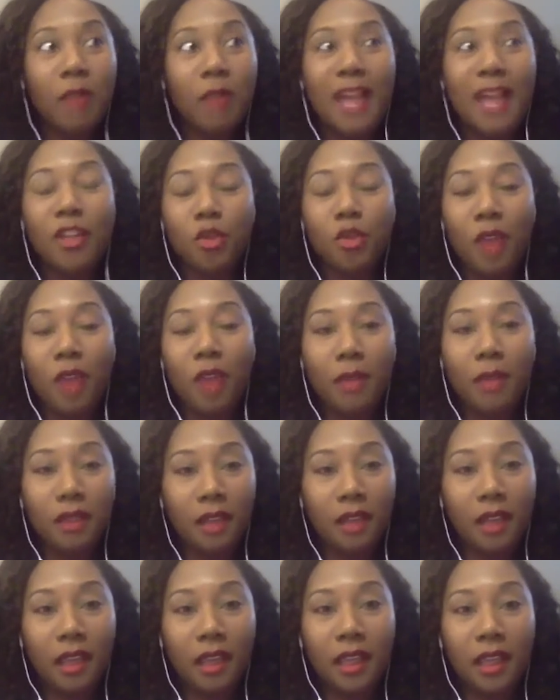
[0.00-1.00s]
drop a
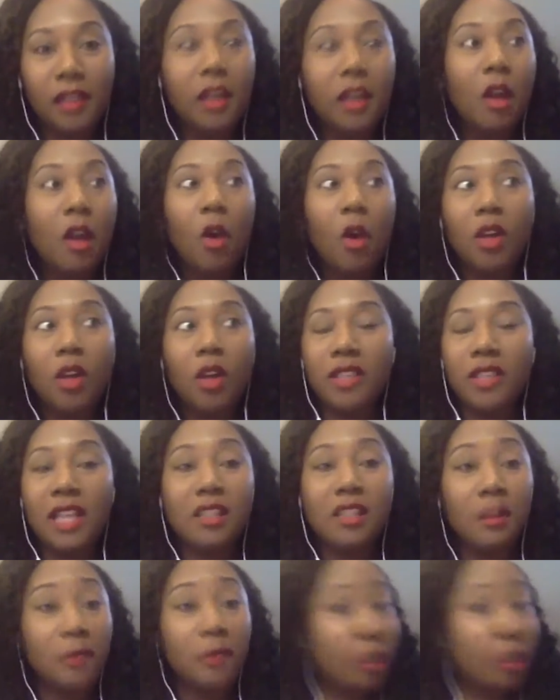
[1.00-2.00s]
nugget or say
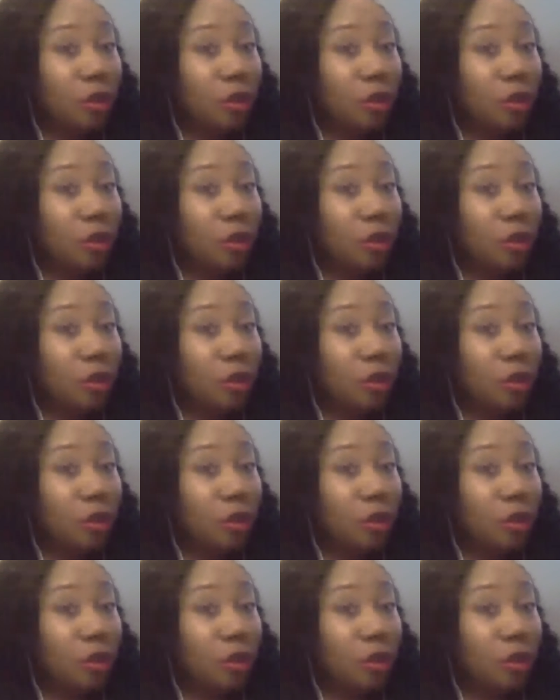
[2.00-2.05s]
something.